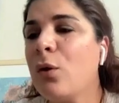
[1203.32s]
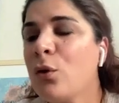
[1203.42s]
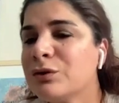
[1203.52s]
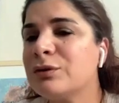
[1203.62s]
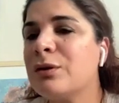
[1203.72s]

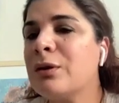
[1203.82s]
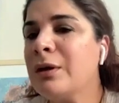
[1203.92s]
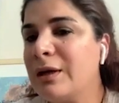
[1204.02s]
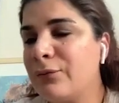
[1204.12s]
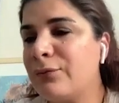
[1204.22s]
also
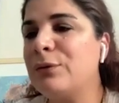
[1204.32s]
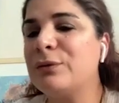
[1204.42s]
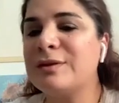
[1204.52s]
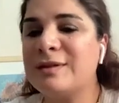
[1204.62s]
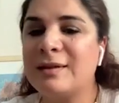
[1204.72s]

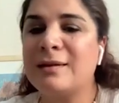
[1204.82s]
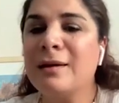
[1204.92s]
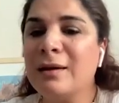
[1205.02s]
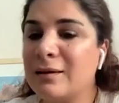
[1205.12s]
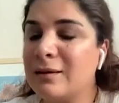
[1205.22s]
influence the
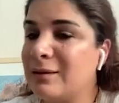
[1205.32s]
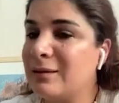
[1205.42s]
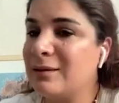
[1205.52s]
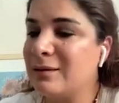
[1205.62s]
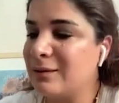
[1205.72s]

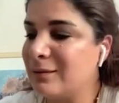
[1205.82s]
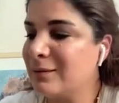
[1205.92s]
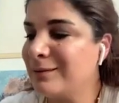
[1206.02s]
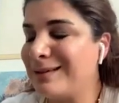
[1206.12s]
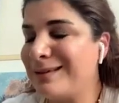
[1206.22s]

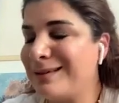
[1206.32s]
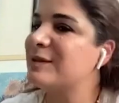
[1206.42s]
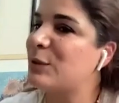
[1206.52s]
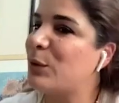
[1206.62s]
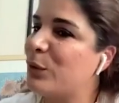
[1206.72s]

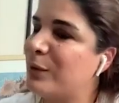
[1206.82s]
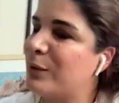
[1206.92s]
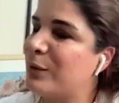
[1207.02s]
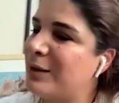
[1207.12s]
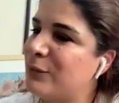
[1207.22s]

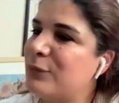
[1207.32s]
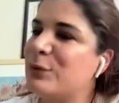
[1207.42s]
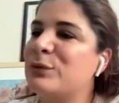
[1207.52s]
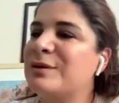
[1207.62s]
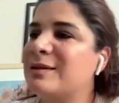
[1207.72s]
limitations or
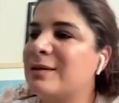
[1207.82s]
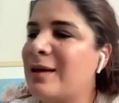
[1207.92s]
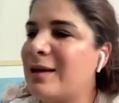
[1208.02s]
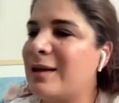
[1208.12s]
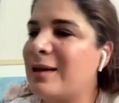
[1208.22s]
influence
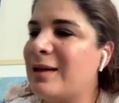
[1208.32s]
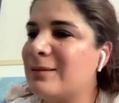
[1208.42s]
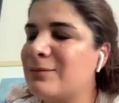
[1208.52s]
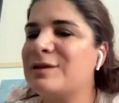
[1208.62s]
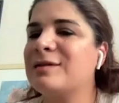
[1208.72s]
the
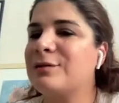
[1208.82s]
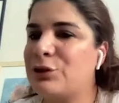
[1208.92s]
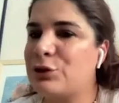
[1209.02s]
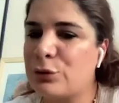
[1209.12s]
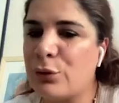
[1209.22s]

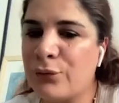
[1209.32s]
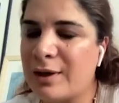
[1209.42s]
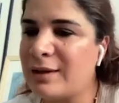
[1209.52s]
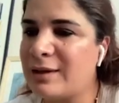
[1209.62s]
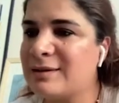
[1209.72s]
administration of
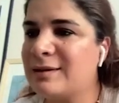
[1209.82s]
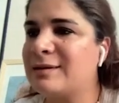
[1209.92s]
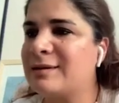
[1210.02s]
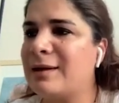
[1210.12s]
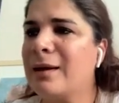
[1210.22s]

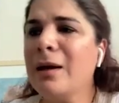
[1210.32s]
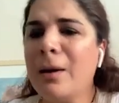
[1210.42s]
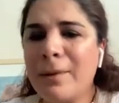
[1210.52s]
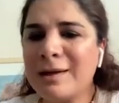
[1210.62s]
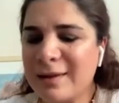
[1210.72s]
anesthesia.
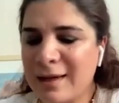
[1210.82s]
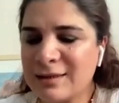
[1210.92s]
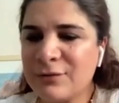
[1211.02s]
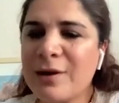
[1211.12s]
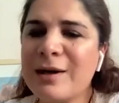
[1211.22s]
But
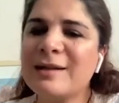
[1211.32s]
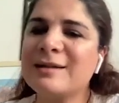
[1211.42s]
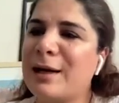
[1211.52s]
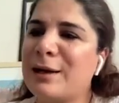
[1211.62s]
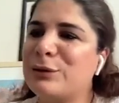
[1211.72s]
as far
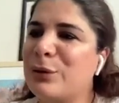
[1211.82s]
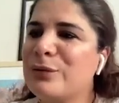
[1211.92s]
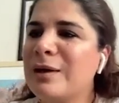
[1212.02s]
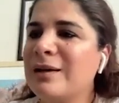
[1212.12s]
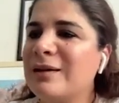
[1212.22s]
as I
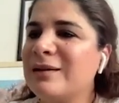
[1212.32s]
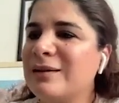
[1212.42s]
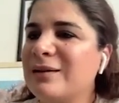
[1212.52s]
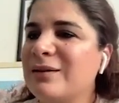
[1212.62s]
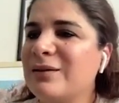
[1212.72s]
know,
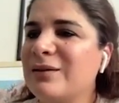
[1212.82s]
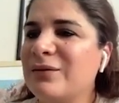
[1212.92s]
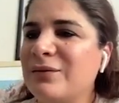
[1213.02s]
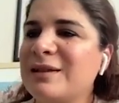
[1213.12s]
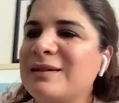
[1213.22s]

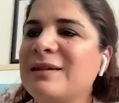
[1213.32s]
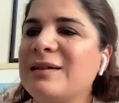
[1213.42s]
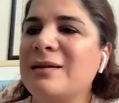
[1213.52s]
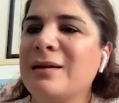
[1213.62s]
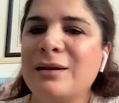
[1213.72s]
with
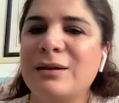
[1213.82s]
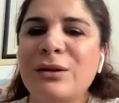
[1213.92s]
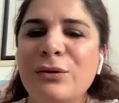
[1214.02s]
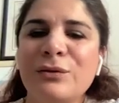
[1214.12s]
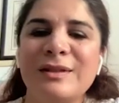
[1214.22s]
the
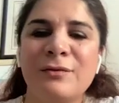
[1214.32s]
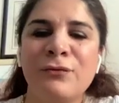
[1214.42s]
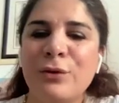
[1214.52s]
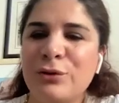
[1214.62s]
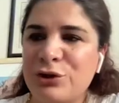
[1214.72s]
newest
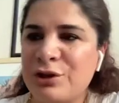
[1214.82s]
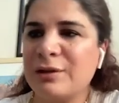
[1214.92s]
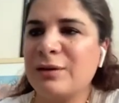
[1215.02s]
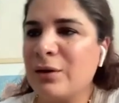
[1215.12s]
version,